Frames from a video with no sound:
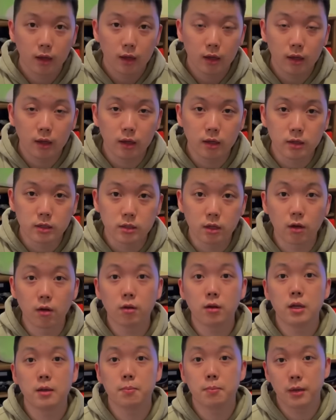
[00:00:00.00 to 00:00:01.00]
is the
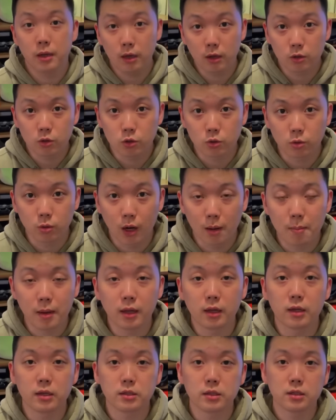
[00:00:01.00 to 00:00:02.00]
only Peak shoe on my
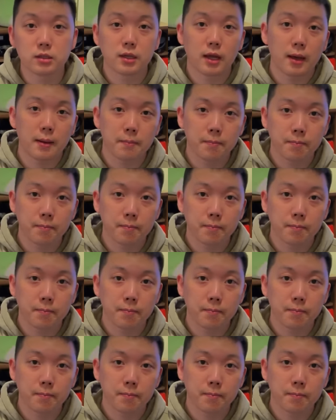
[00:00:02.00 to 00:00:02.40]
list this time.